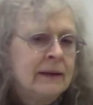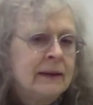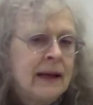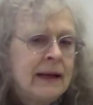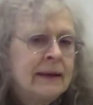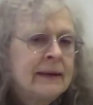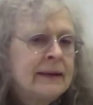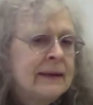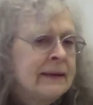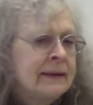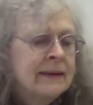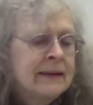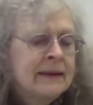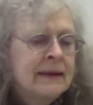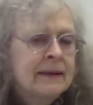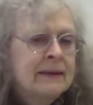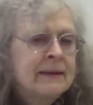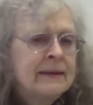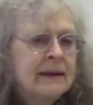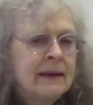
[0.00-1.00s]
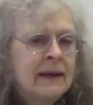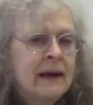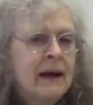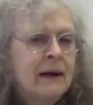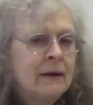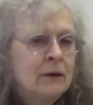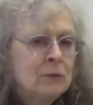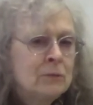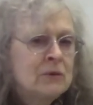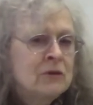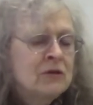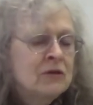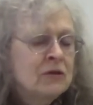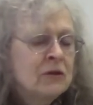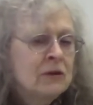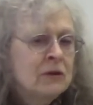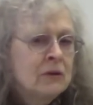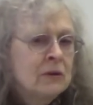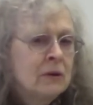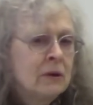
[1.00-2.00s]
anything that helps
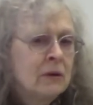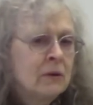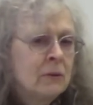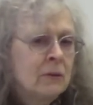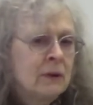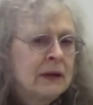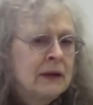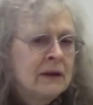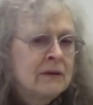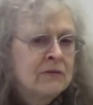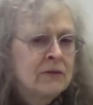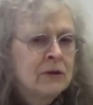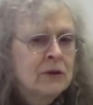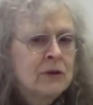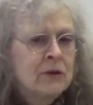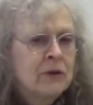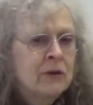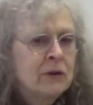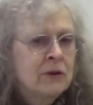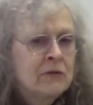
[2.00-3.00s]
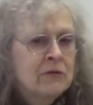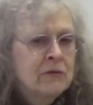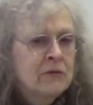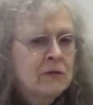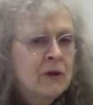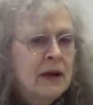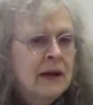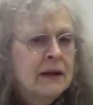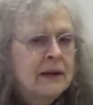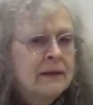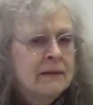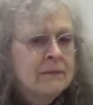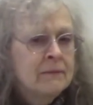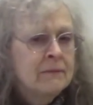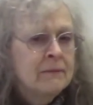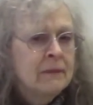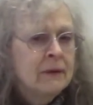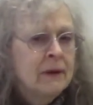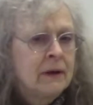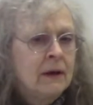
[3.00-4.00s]
you whenever you're afraid?
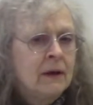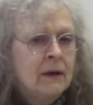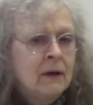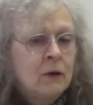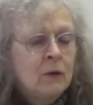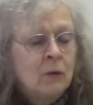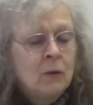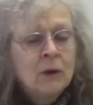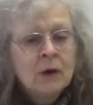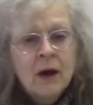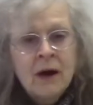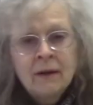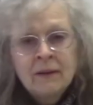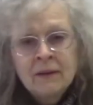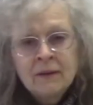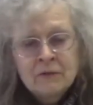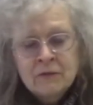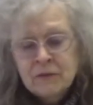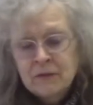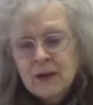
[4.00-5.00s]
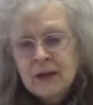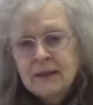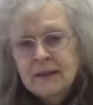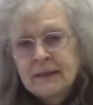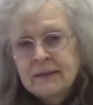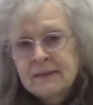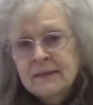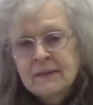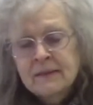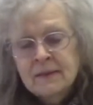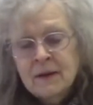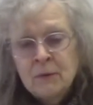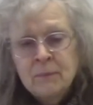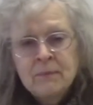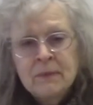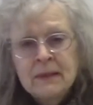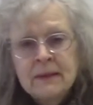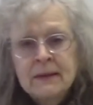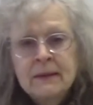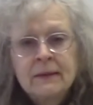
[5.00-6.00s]
We're all afraid of
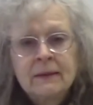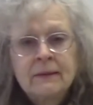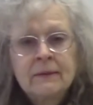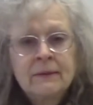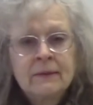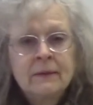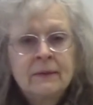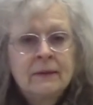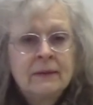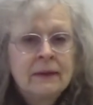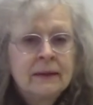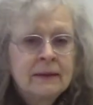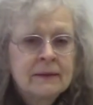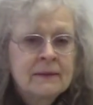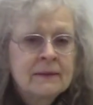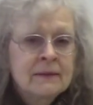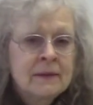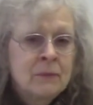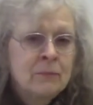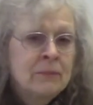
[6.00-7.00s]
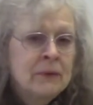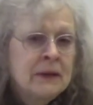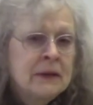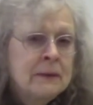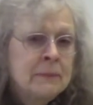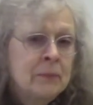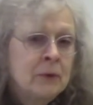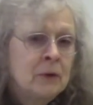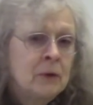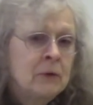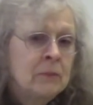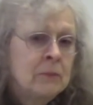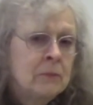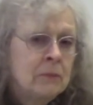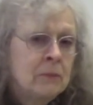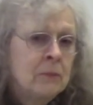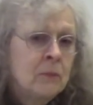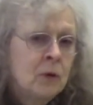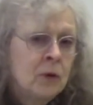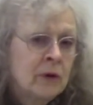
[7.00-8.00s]
something. Some people
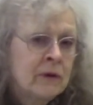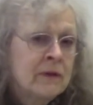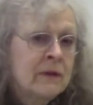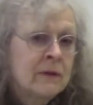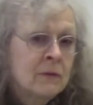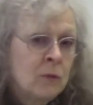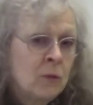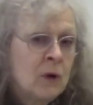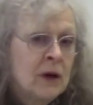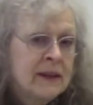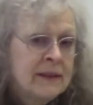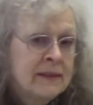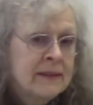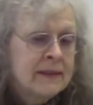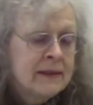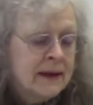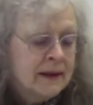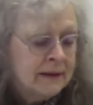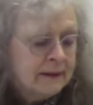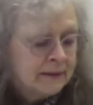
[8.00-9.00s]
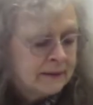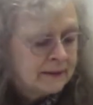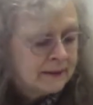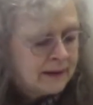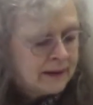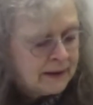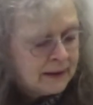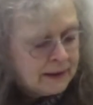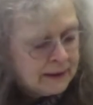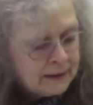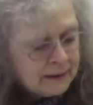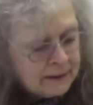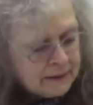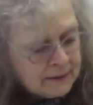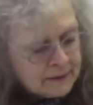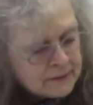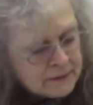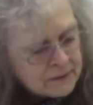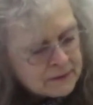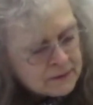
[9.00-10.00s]
more than one thing.
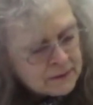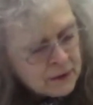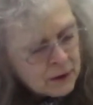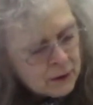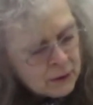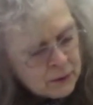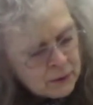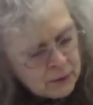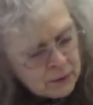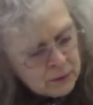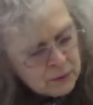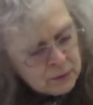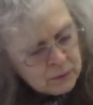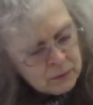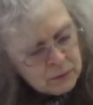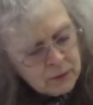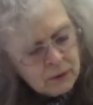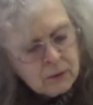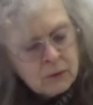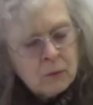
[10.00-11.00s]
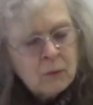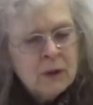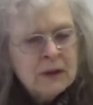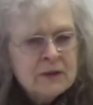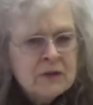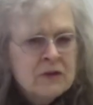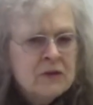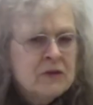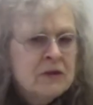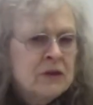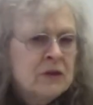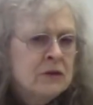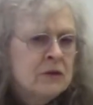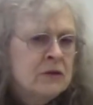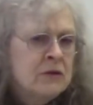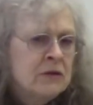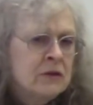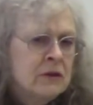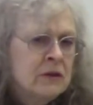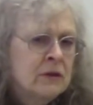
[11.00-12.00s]
So what do you
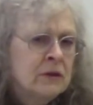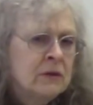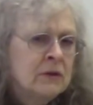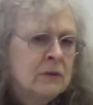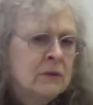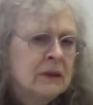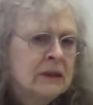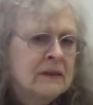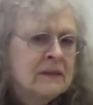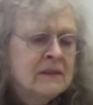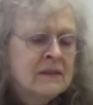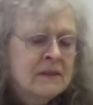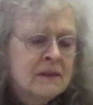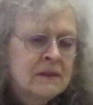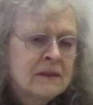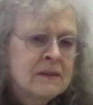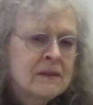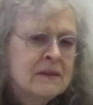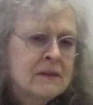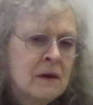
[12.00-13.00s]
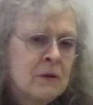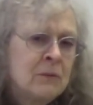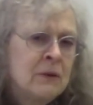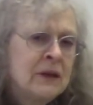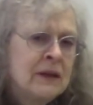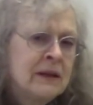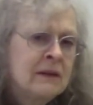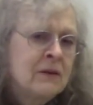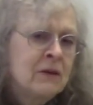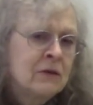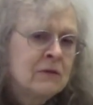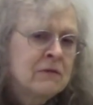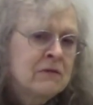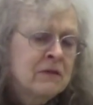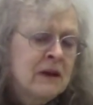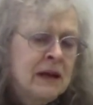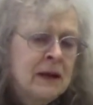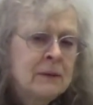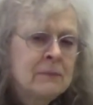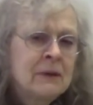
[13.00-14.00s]
do? Is there someone in your
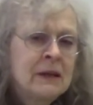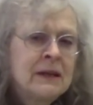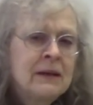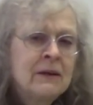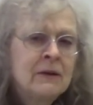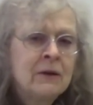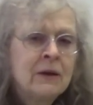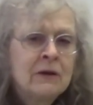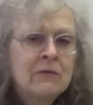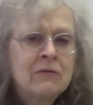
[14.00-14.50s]
family or a